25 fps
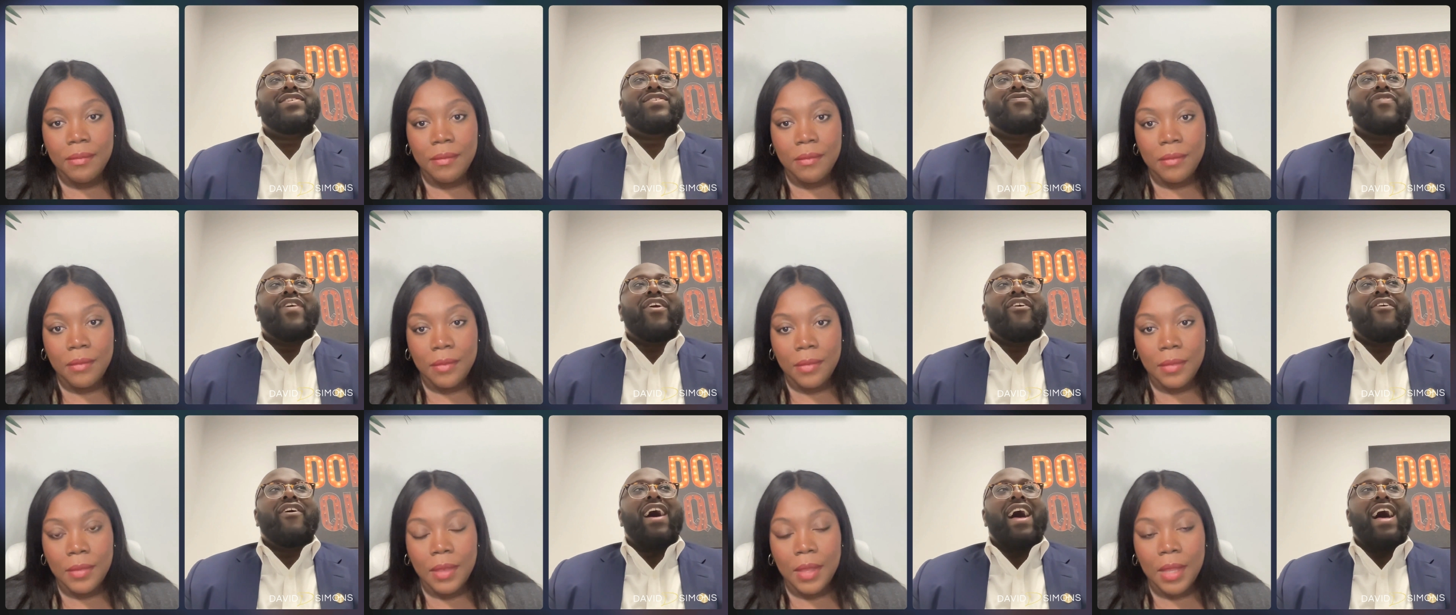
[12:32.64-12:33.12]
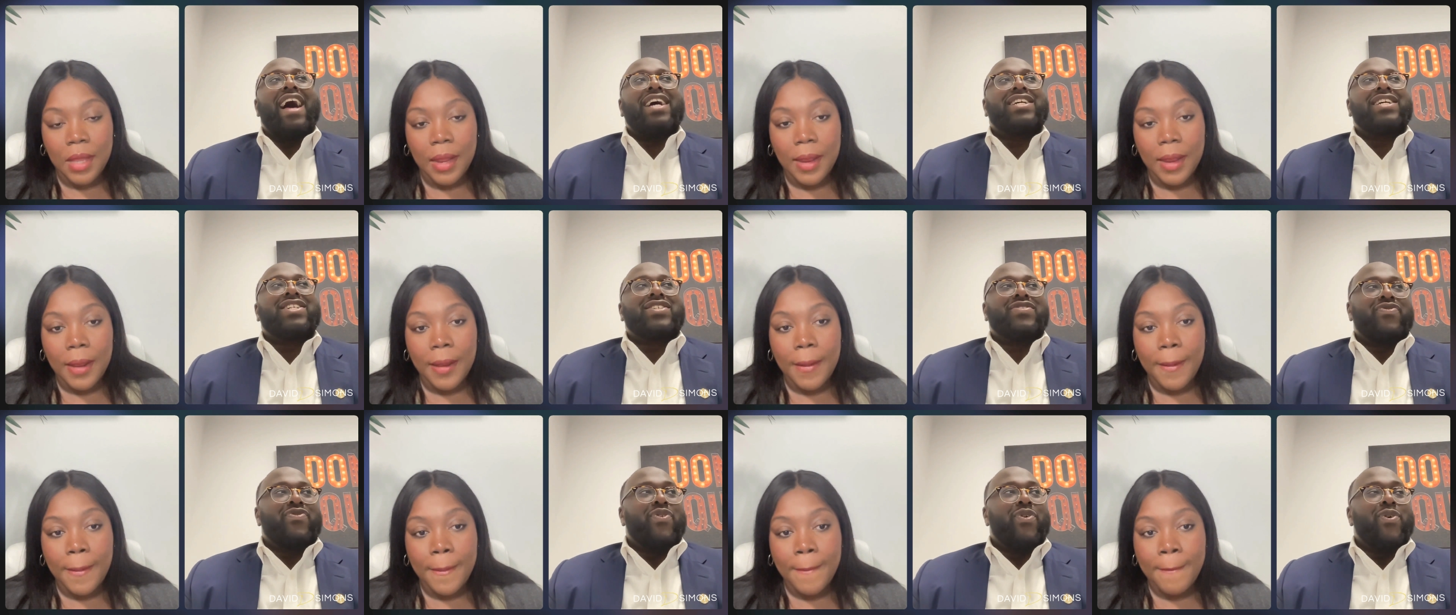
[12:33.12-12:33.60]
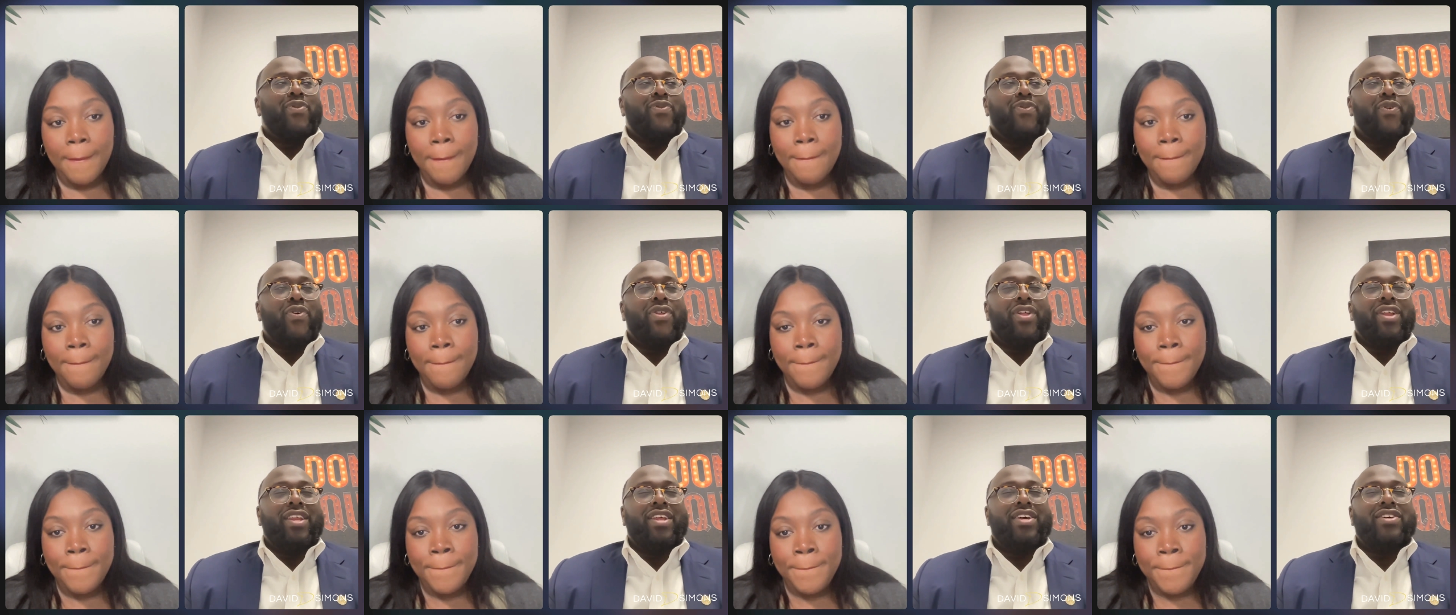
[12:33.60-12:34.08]
Speaker 1: if I don't ask for,
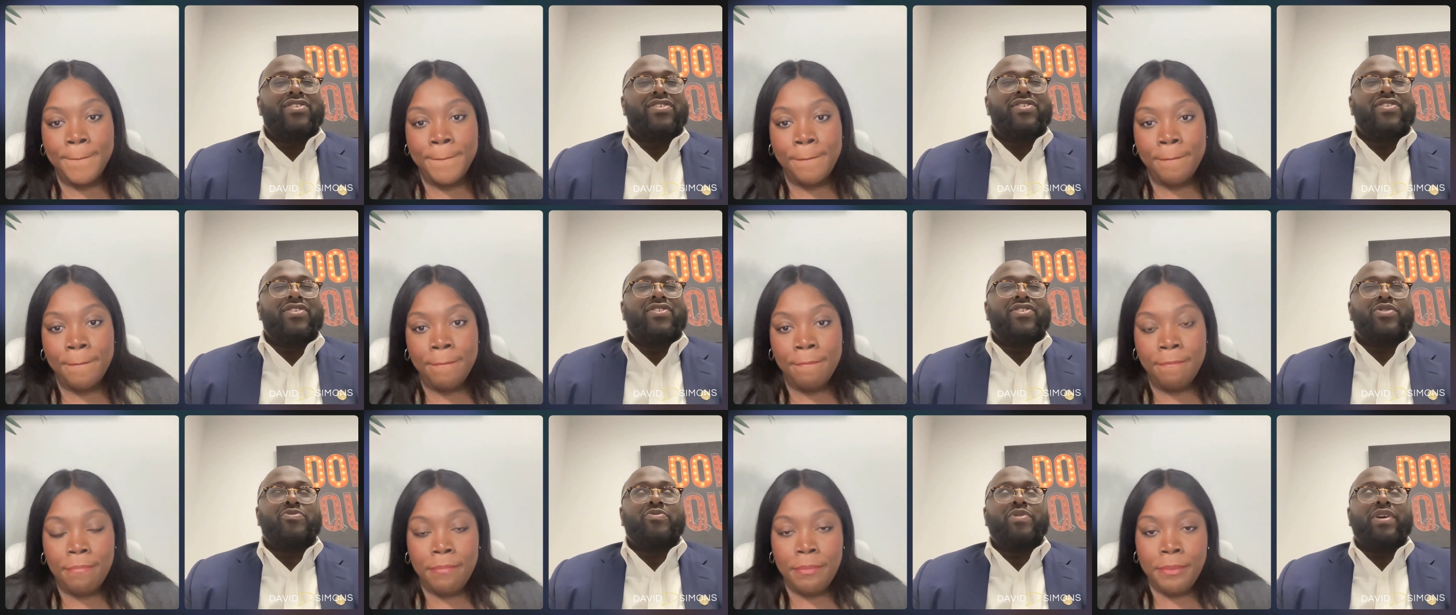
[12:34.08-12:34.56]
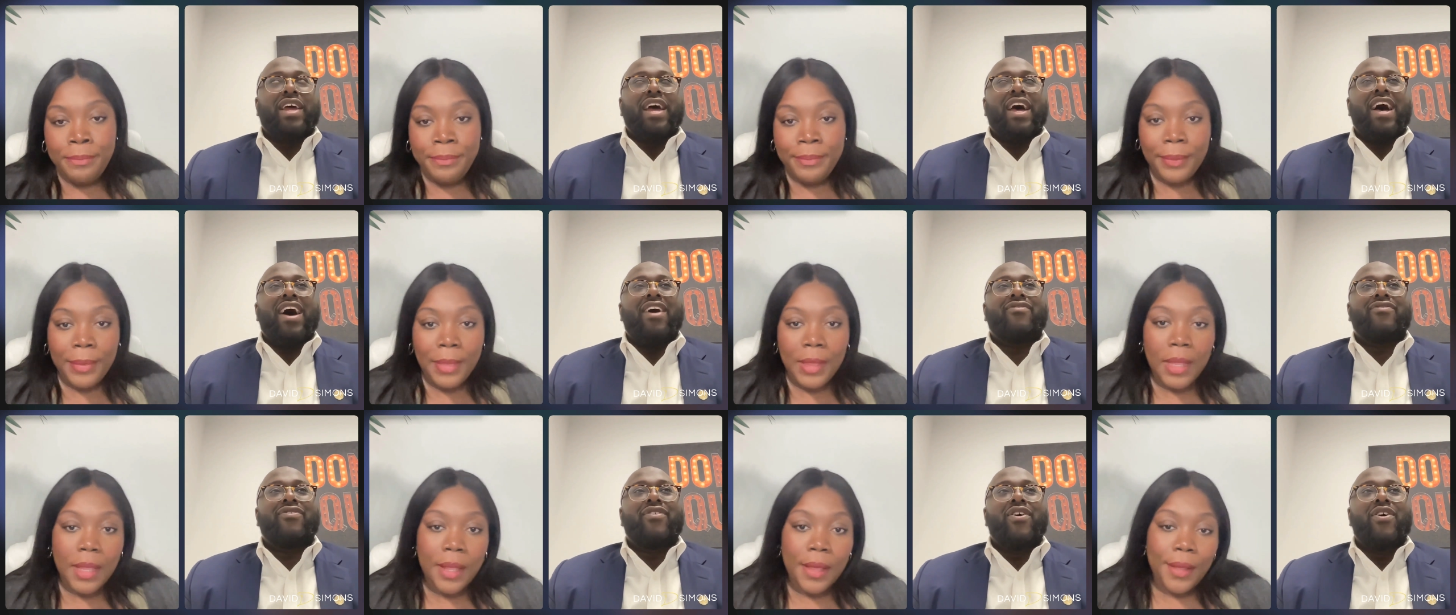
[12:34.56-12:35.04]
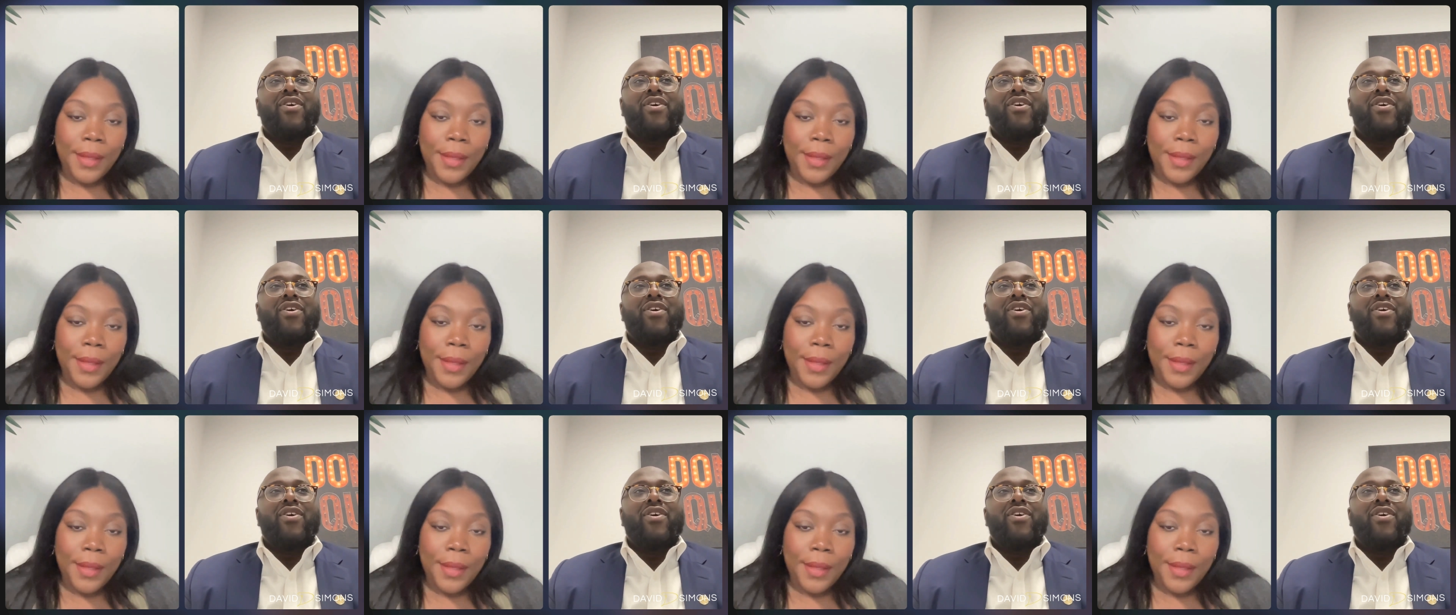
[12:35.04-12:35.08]
for the listeners' behalf.